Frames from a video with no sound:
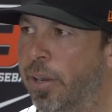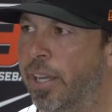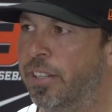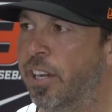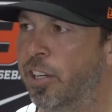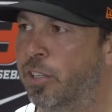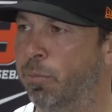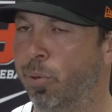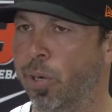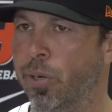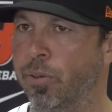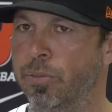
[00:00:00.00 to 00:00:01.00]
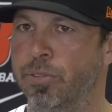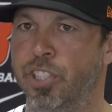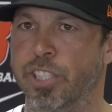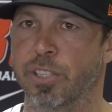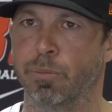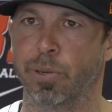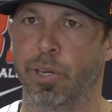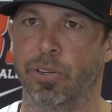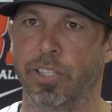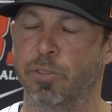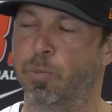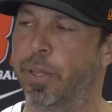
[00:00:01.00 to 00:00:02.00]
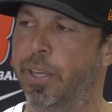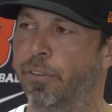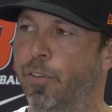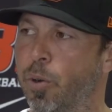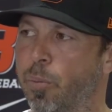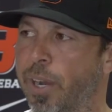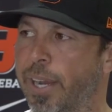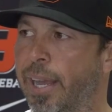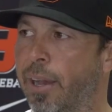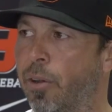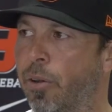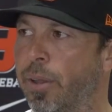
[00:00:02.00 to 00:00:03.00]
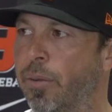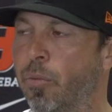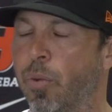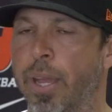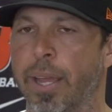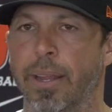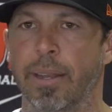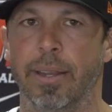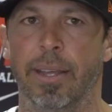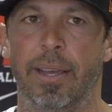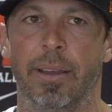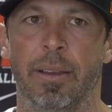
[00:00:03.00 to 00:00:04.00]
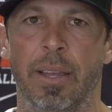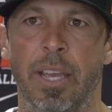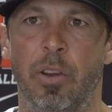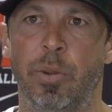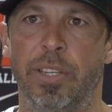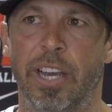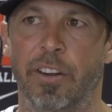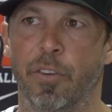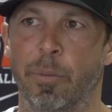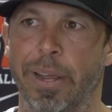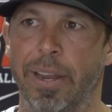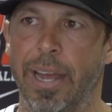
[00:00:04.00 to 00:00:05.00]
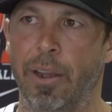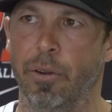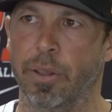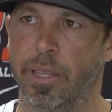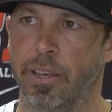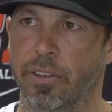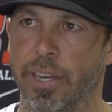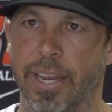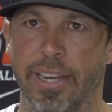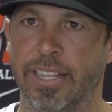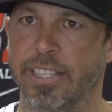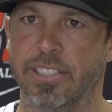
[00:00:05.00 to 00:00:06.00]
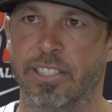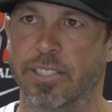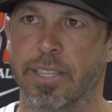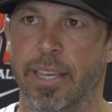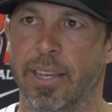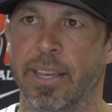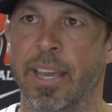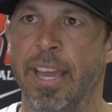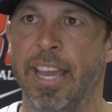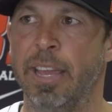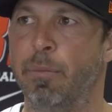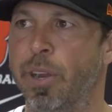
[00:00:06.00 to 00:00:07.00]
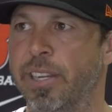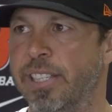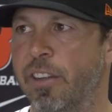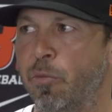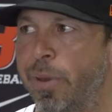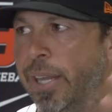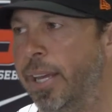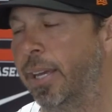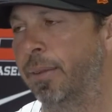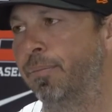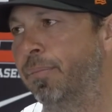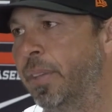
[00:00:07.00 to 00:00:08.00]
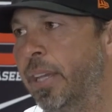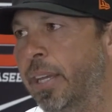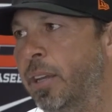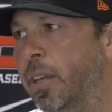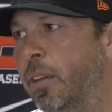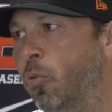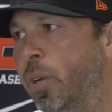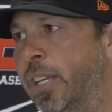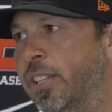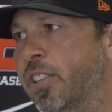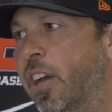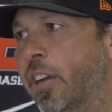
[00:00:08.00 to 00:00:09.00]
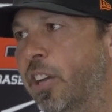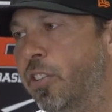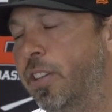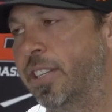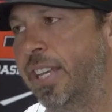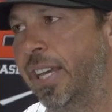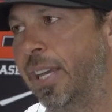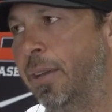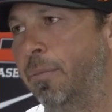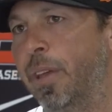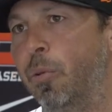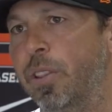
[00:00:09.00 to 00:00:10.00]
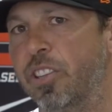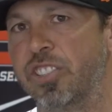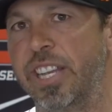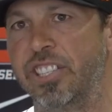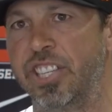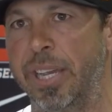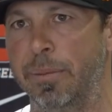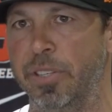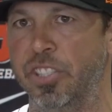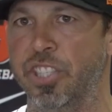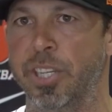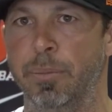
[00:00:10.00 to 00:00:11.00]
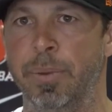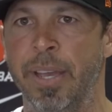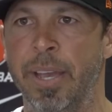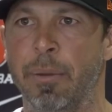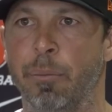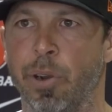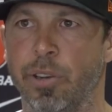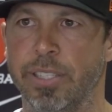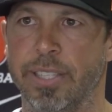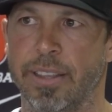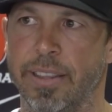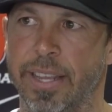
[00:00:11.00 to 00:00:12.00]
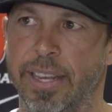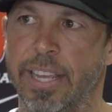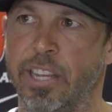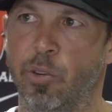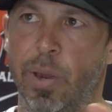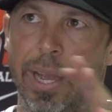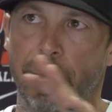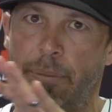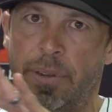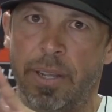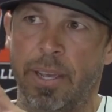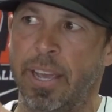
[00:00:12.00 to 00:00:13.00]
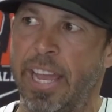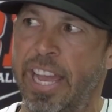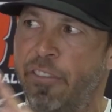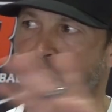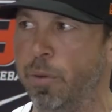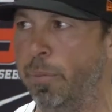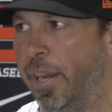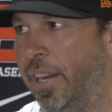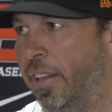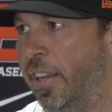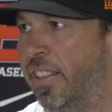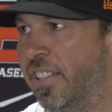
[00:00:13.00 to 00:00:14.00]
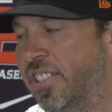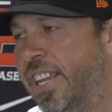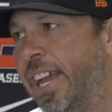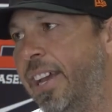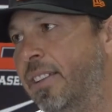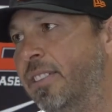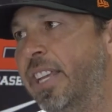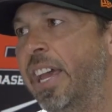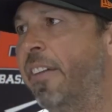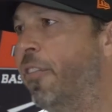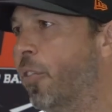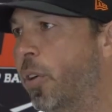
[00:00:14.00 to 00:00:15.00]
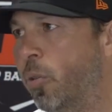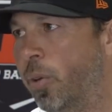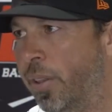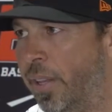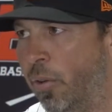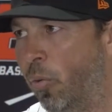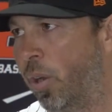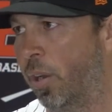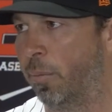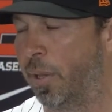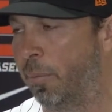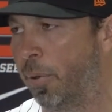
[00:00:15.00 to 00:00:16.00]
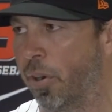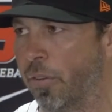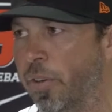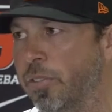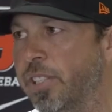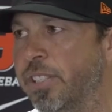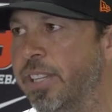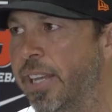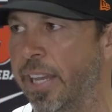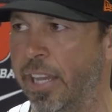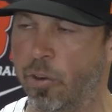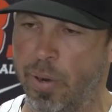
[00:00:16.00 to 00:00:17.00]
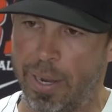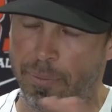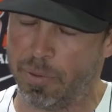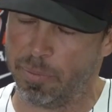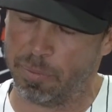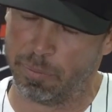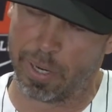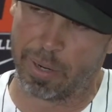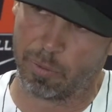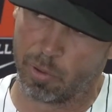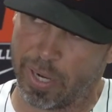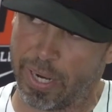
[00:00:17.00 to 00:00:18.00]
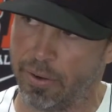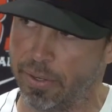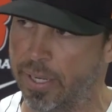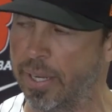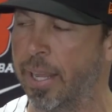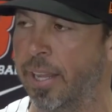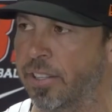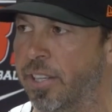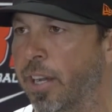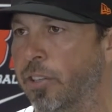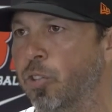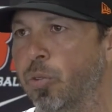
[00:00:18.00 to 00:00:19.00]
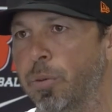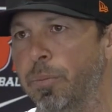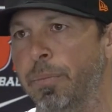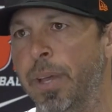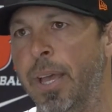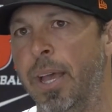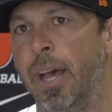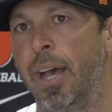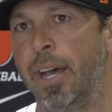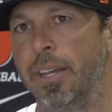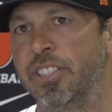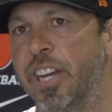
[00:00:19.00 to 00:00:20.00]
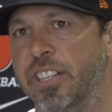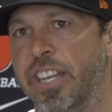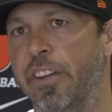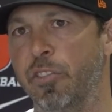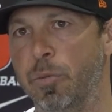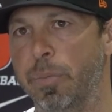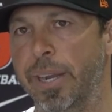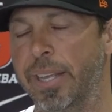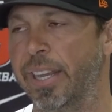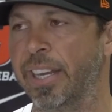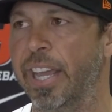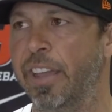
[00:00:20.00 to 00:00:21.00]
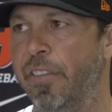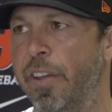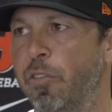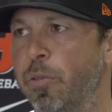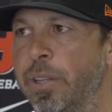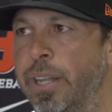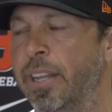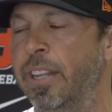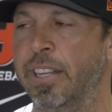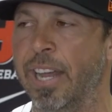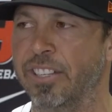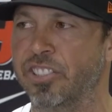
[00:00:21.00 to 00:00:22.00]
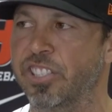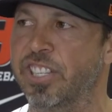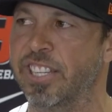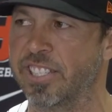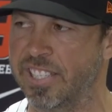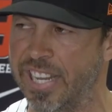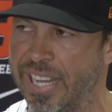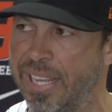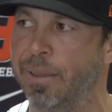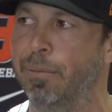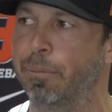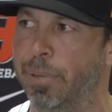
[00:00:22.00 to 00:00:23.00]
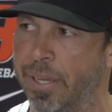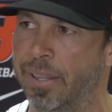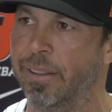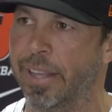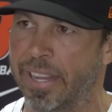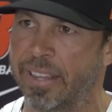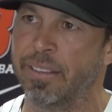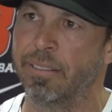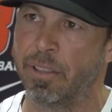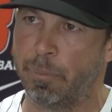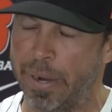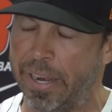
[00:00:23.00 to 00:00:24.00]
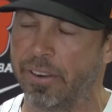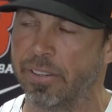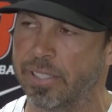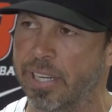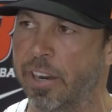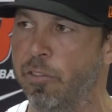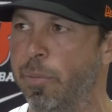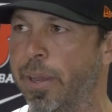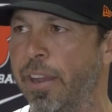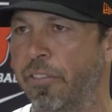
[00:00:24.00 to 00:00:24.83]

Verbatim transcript: And I talked to Broad, Justin Broad. He's playing for him right now, and and uh, we talked for about an hour the other night. And he's just like he brings everybody in. Like he, when he's talking to the team, they won their state championship. Brody said that he grabbed everybody in the stands, everyone that wanted to be a part of OCC. He grabbed them, brought them around, and, and talked to them uh, talked to everybody and gave every not, just his team, but like the parents and everybody.